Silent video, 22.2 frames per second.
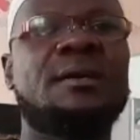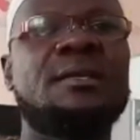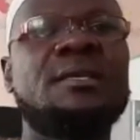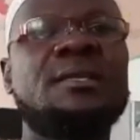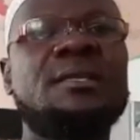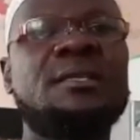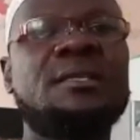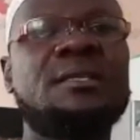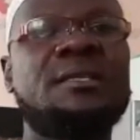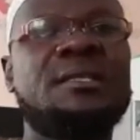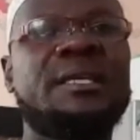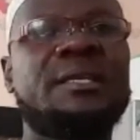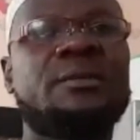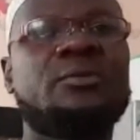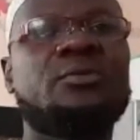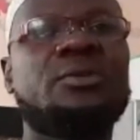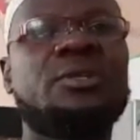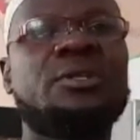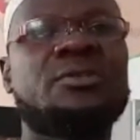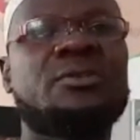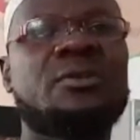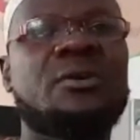easier to
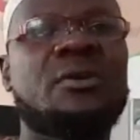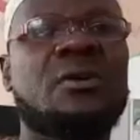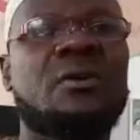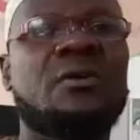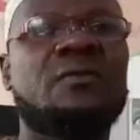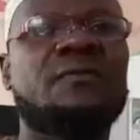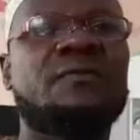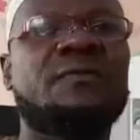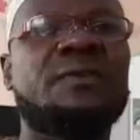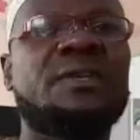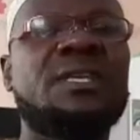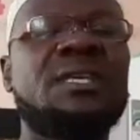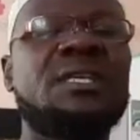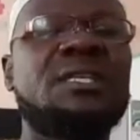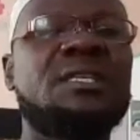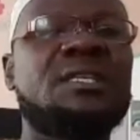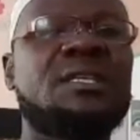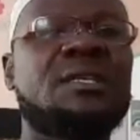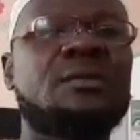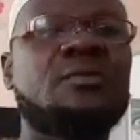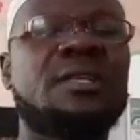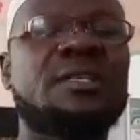dissolve,
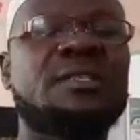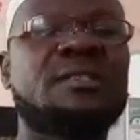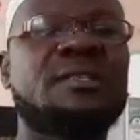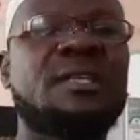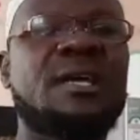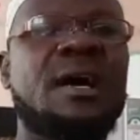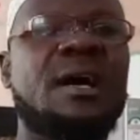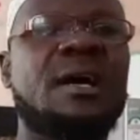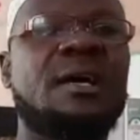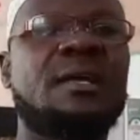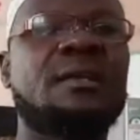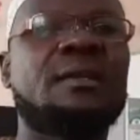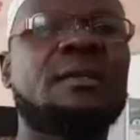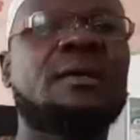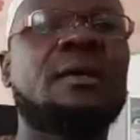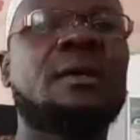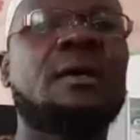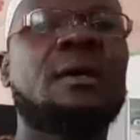easier to understand,